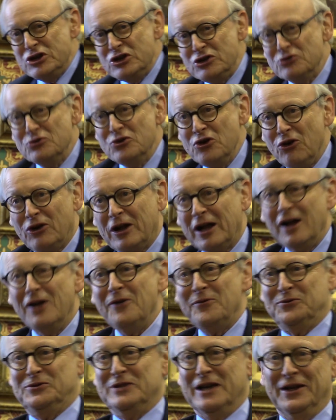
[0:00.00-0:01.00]
do you look
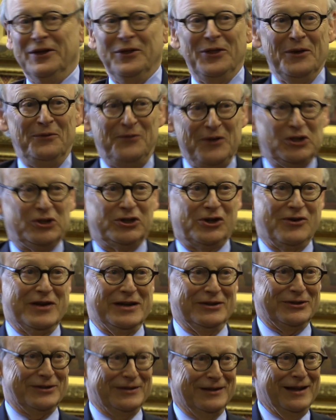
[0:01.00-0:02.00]
after the
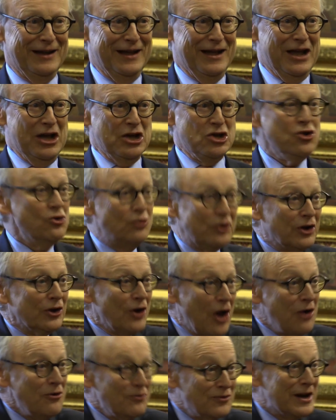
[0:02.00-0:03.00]
fisheries? You
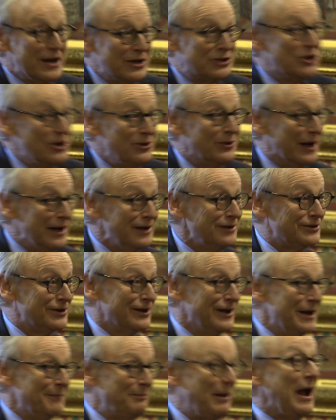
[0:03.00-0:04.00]
can only do
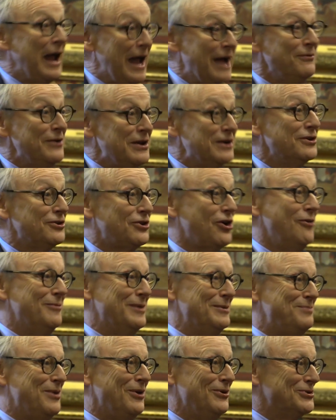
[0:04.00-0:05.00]
it by having a
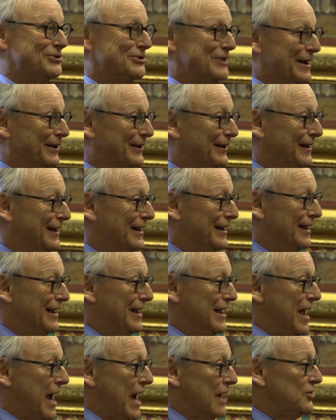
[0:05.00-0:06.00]
common policy.
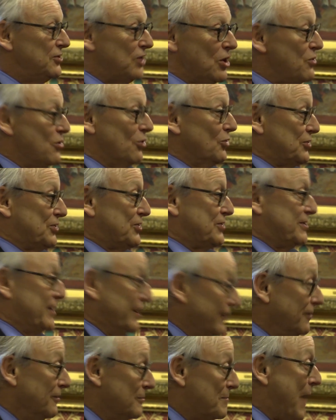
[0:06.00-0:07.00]
And so you're
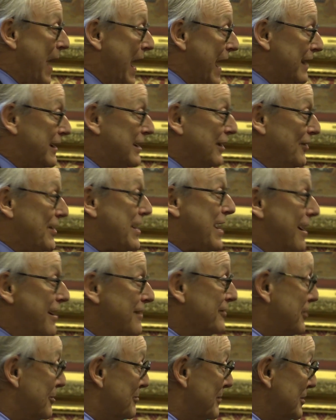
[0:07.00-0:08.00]
still back in the
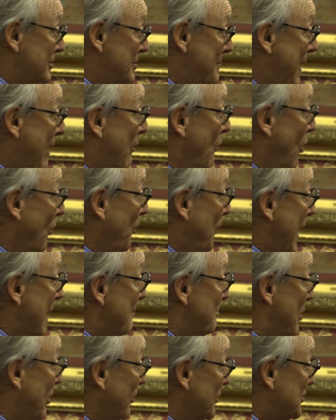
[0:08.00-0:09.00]
argument about what
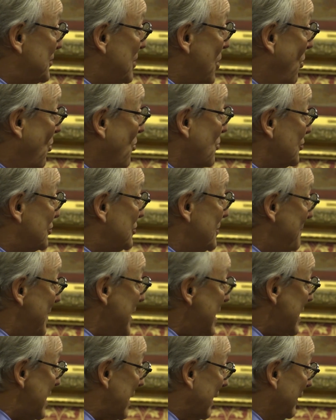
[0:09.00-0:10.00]
that policy ought to
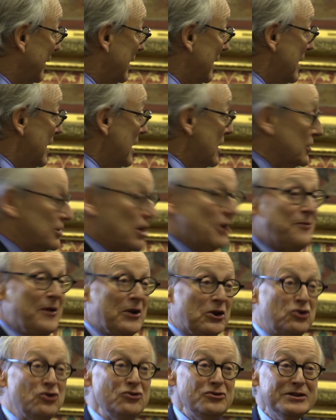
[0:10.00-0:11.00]
be. So
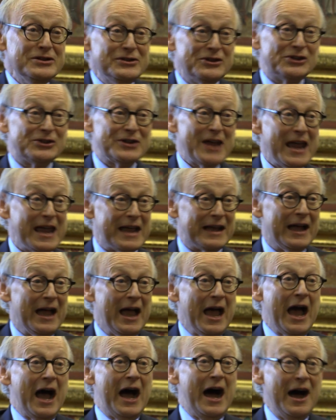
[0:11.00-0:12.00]
for goodness sake,
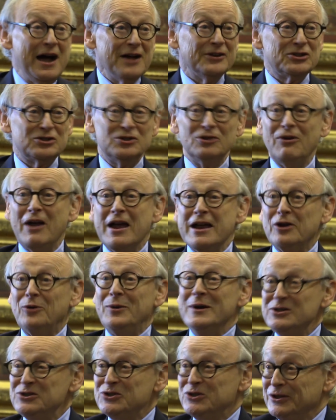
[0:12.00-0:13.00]
ask the right
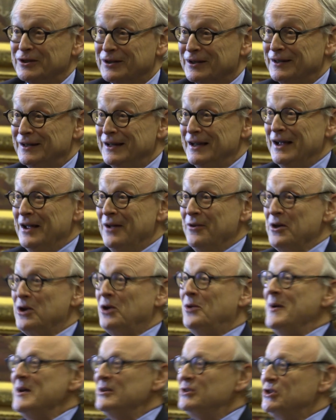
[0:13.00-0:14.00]
question. The
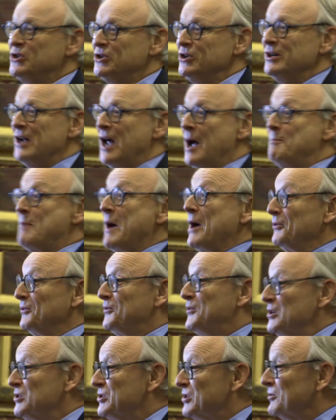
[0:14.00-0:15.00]
question
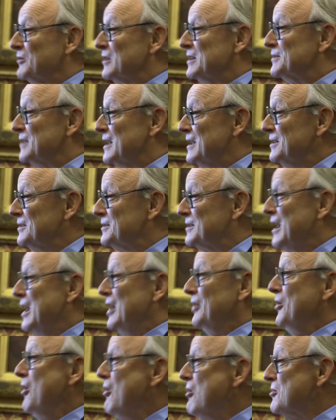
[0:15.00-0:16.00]
about fisheries is
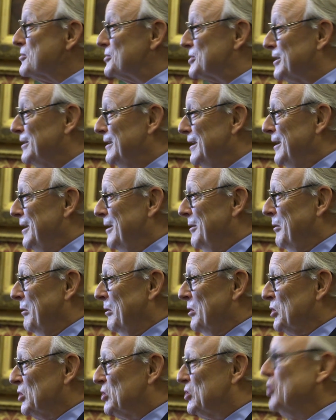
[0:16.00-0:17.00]
not,
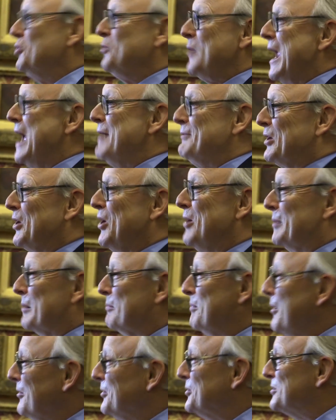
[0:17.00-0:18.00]
should we have a
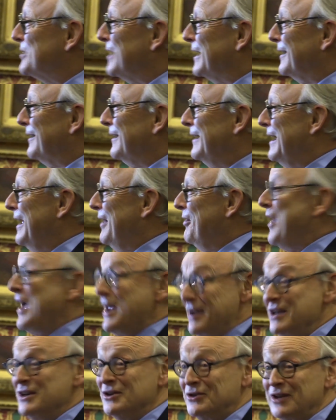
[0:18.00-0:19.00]
common policy?
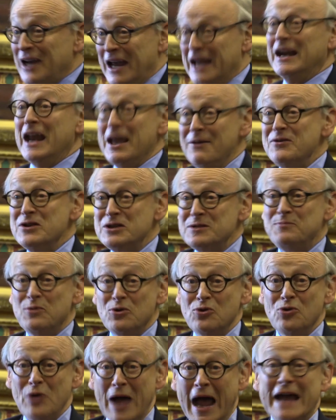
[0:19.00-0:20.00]
That is
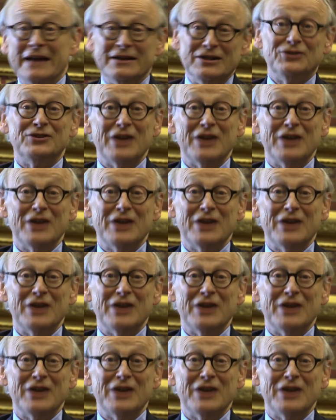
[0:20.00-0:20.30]
inevitable and